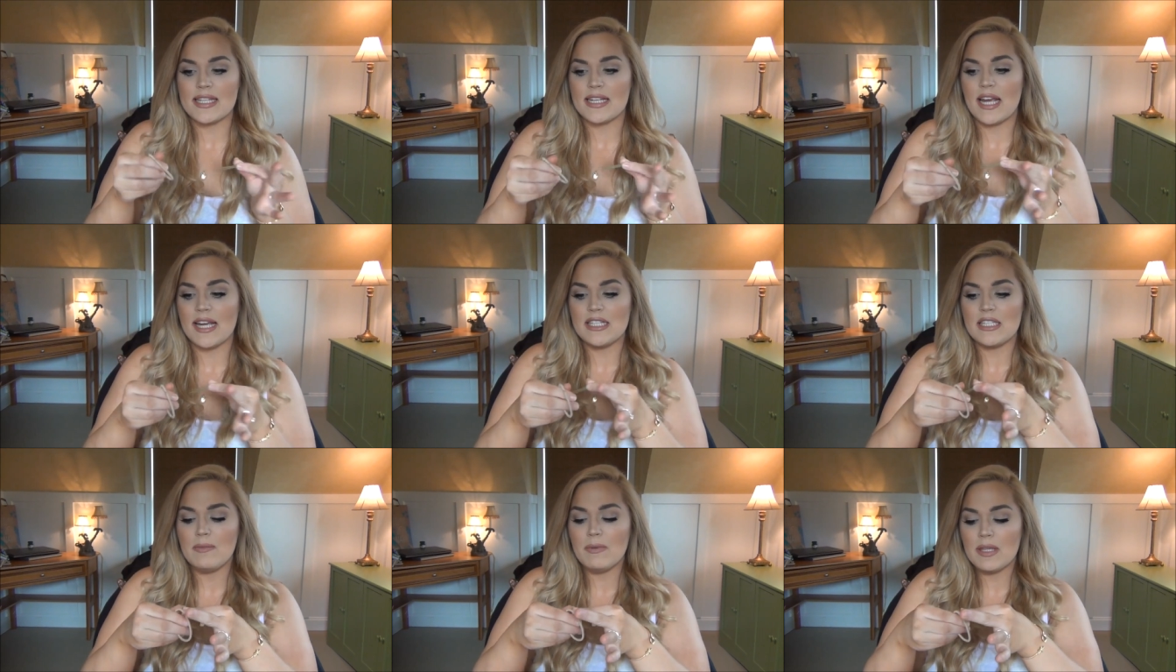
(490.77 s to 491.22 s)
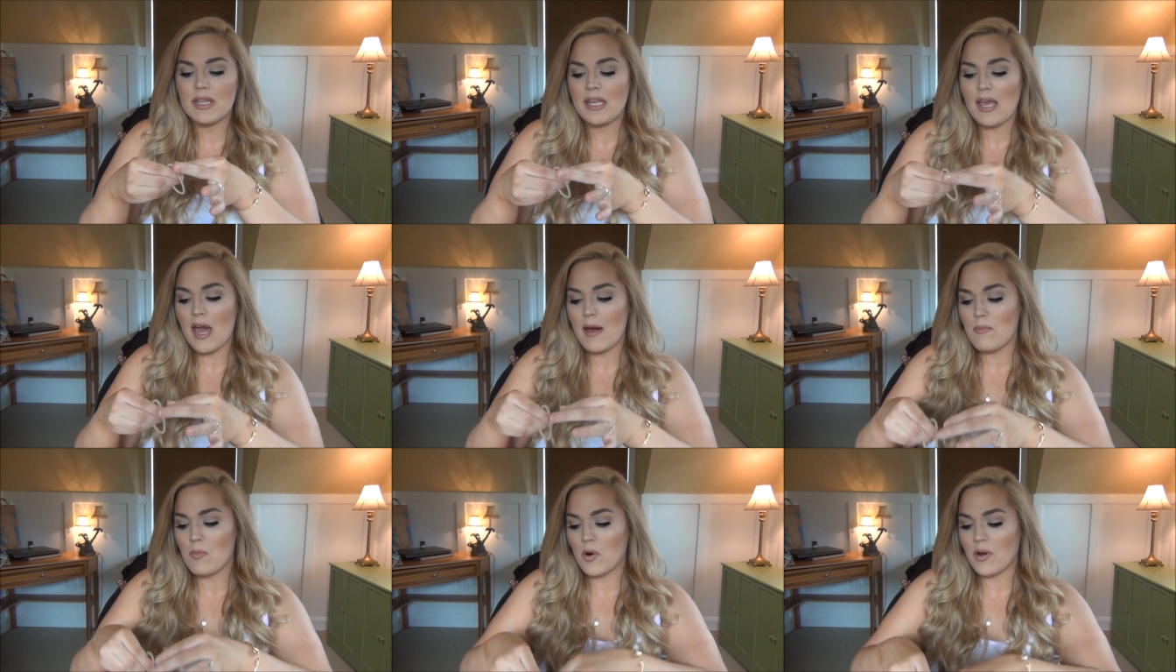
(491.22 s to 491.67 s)
and I typically
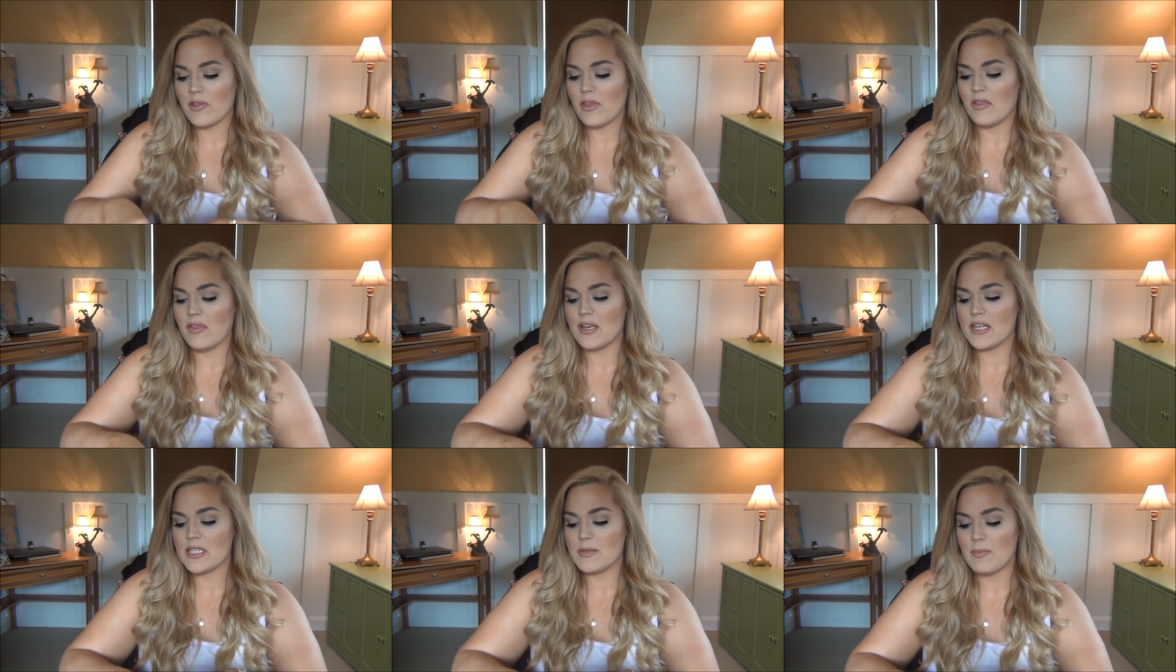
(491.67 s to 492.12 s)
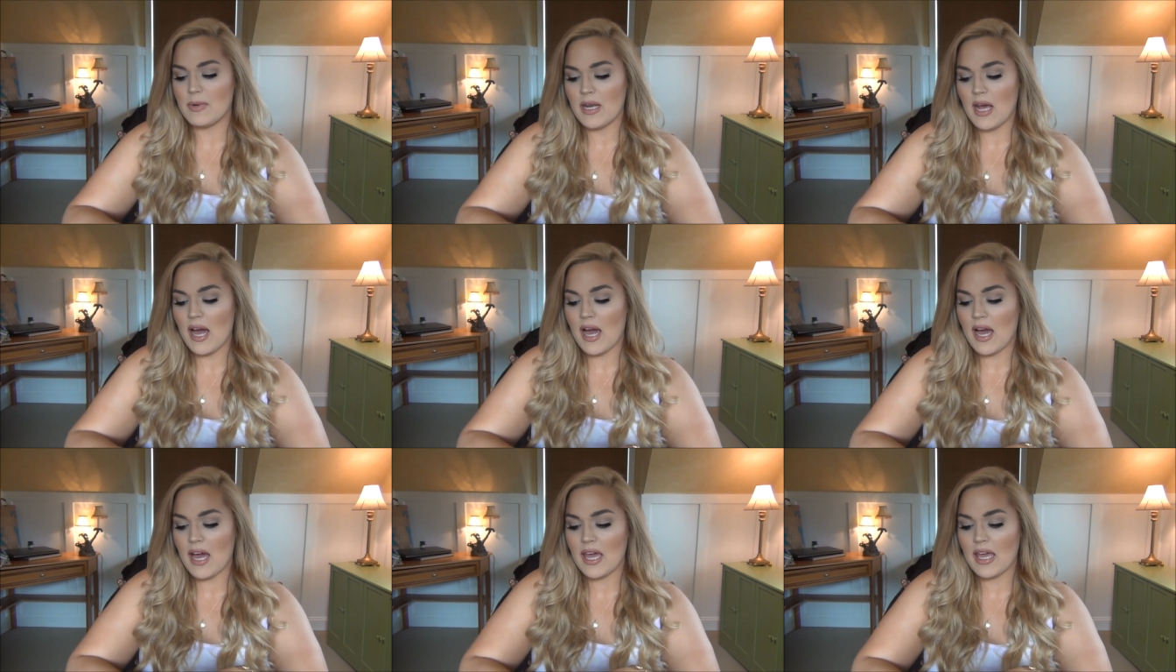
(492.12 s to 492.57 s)
have more than this, but
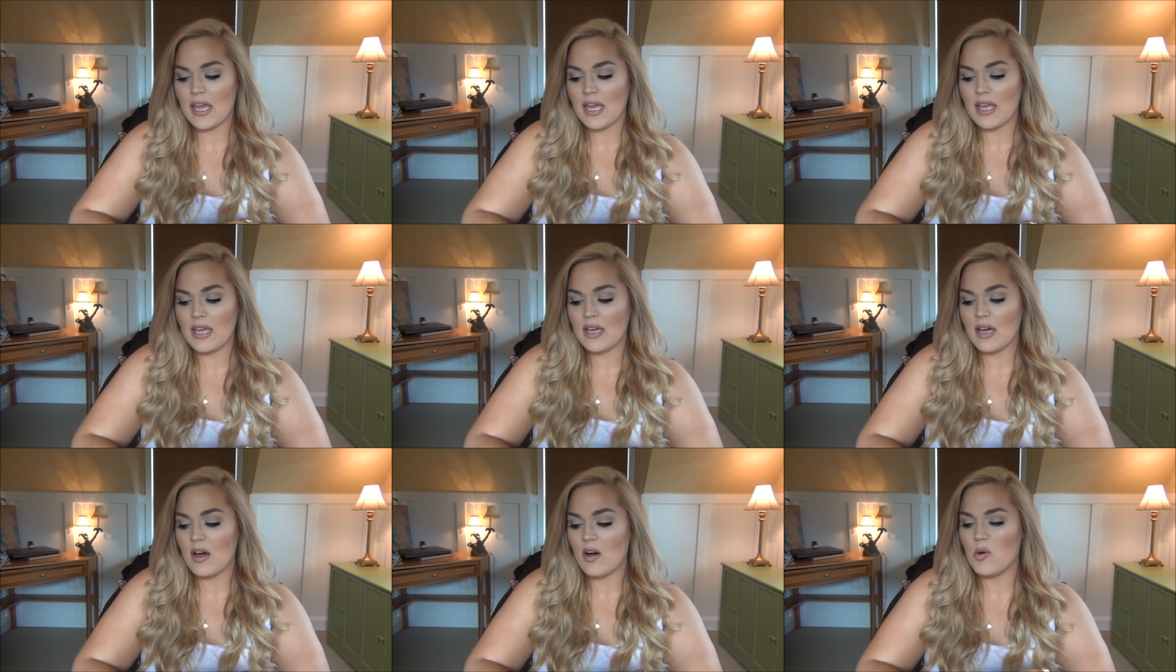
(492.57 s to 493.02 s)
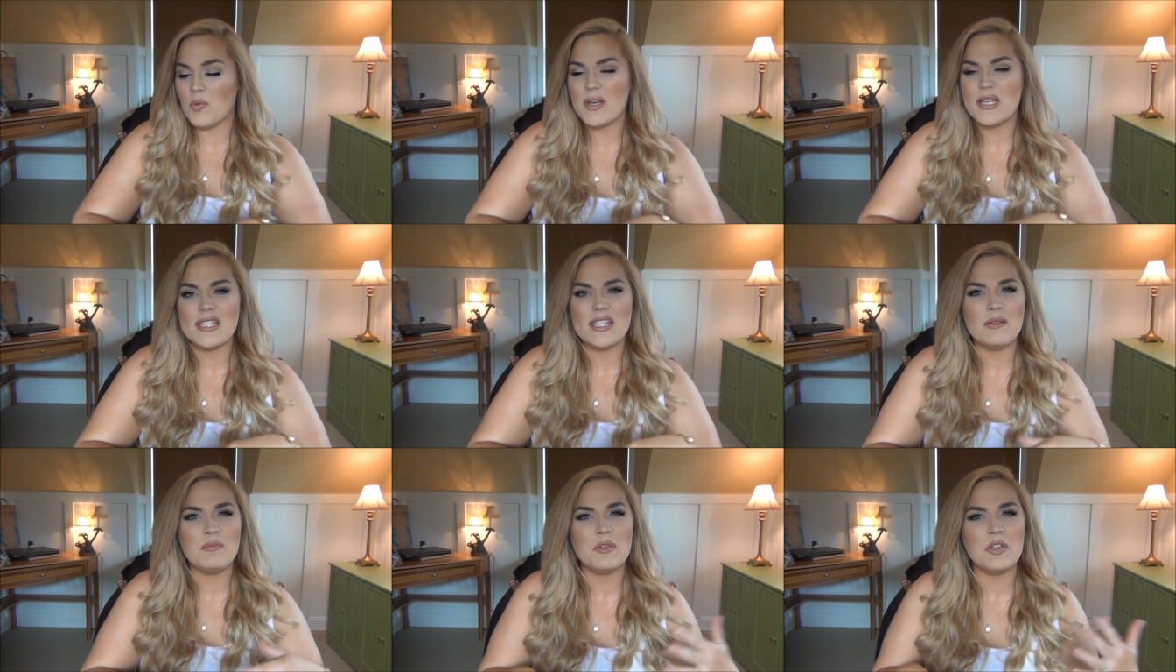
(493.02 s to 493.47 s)
I
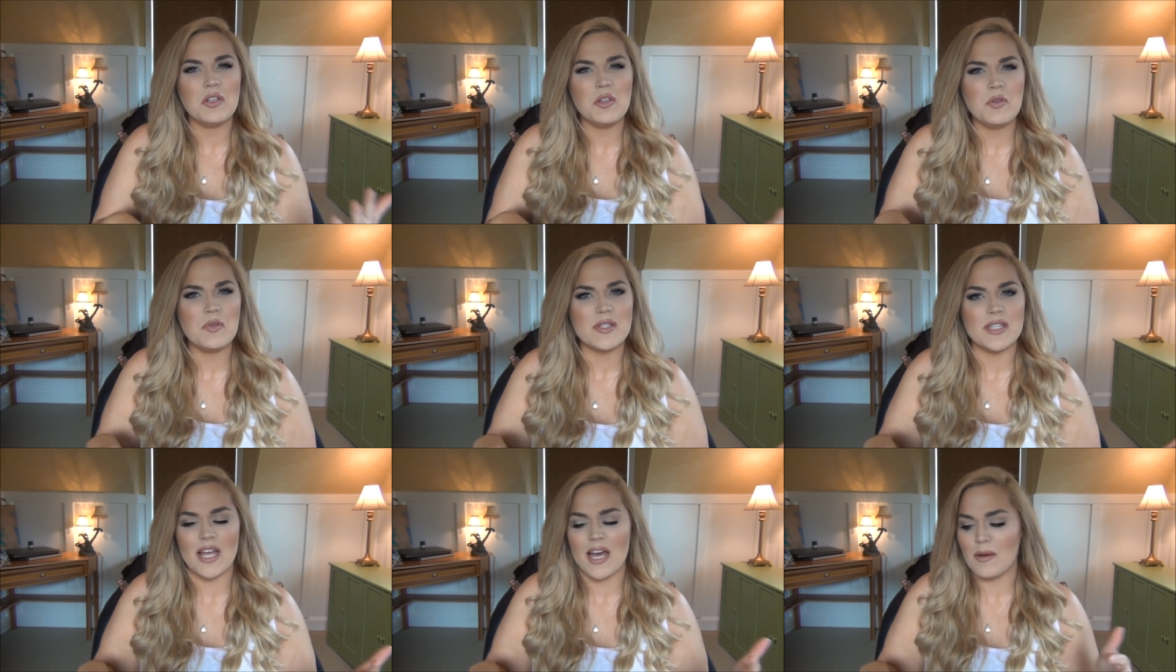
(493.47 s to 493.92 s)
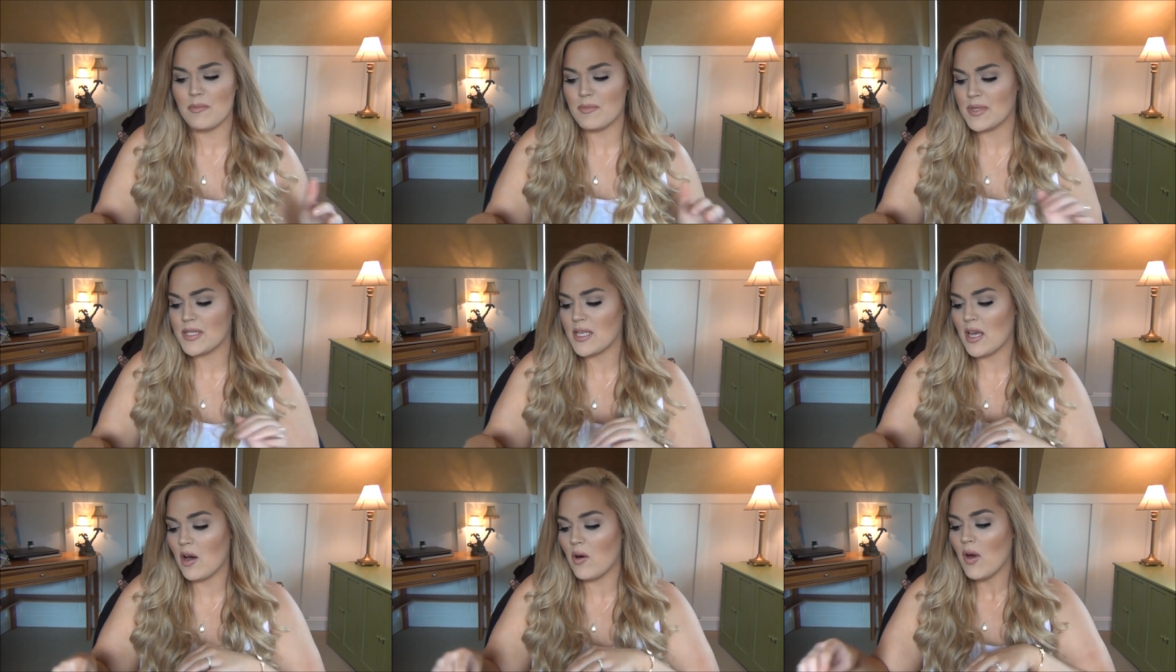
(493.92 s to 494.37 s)
always seem to lose them.
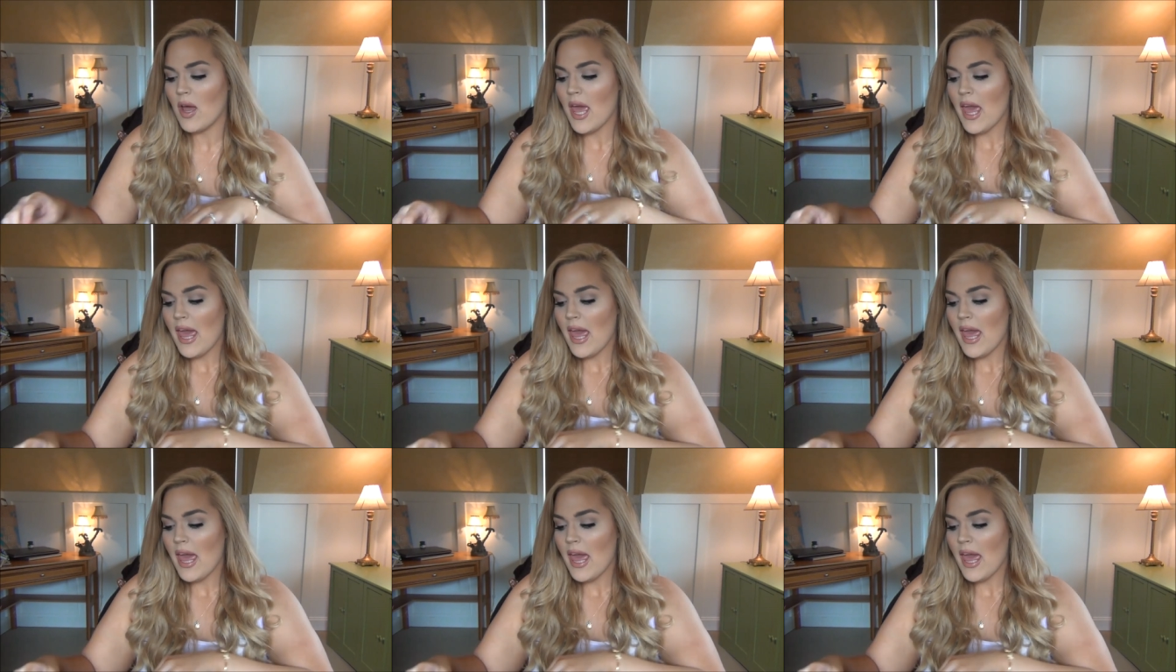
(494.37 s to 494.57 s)
So